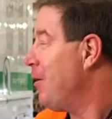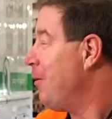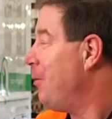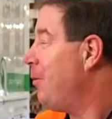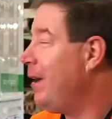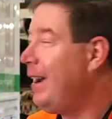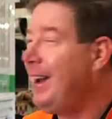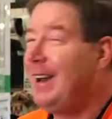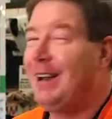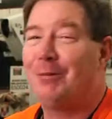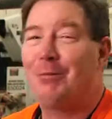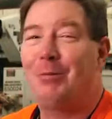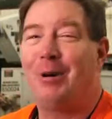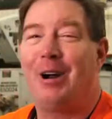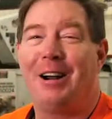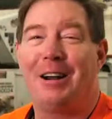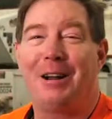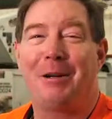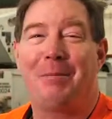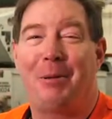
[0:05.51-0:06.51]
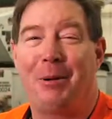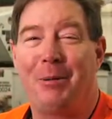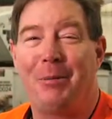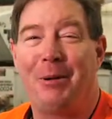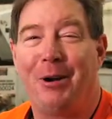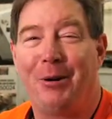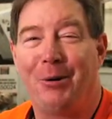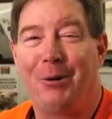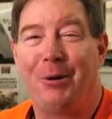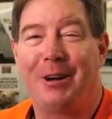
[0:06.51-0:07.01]
We run a
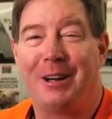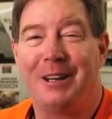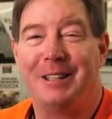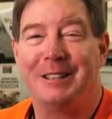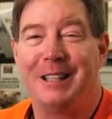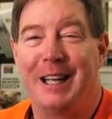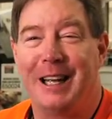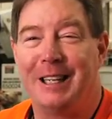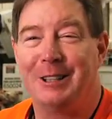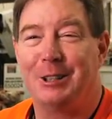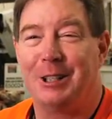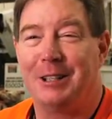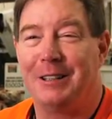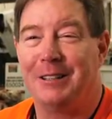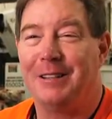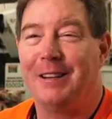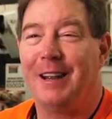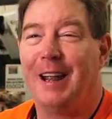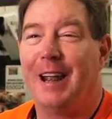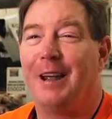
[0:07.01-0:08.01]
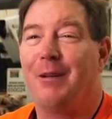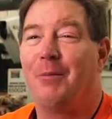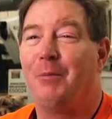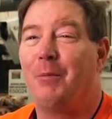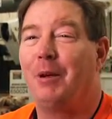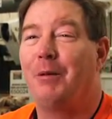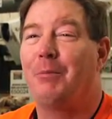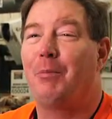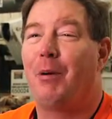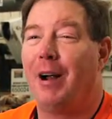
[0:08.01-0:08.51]
premier organization and
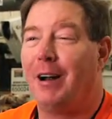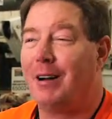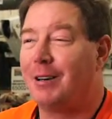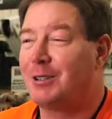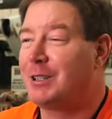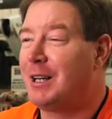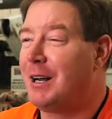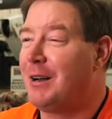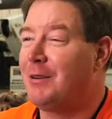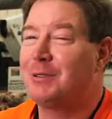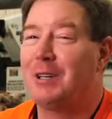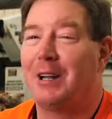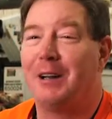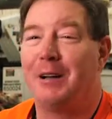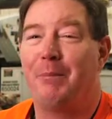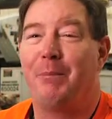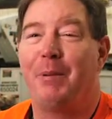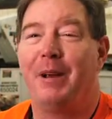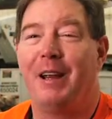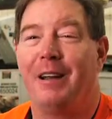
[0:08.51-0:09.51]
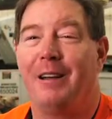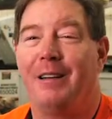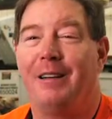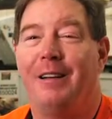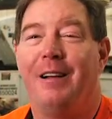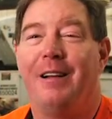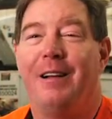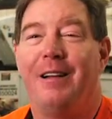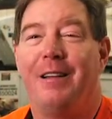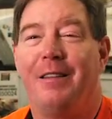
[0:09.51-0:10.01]
we pride ourselves on being
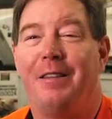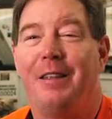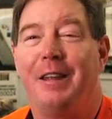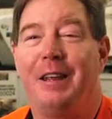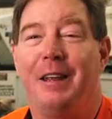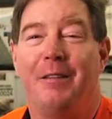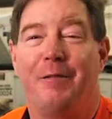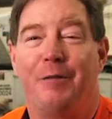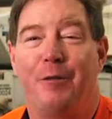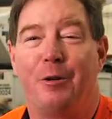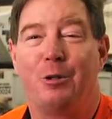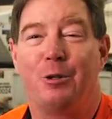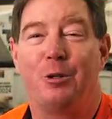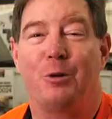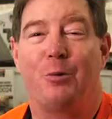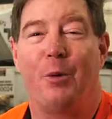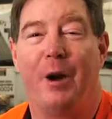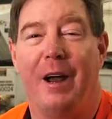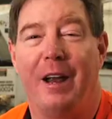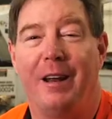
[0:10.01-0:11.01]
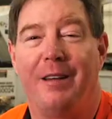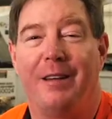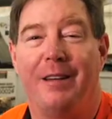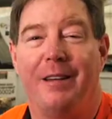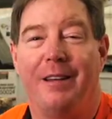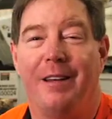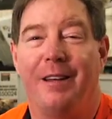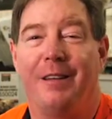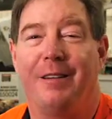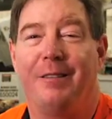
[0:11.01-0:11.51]
the first rate
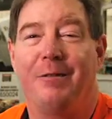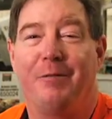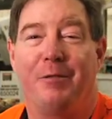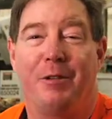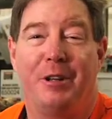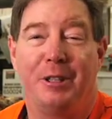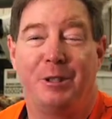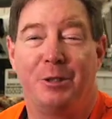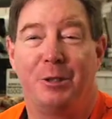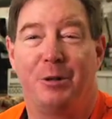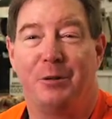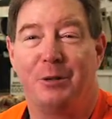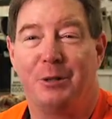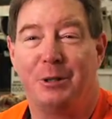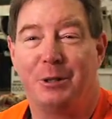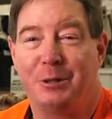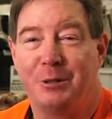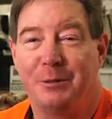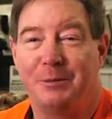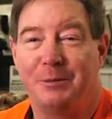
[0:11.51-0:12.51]
in fleet services.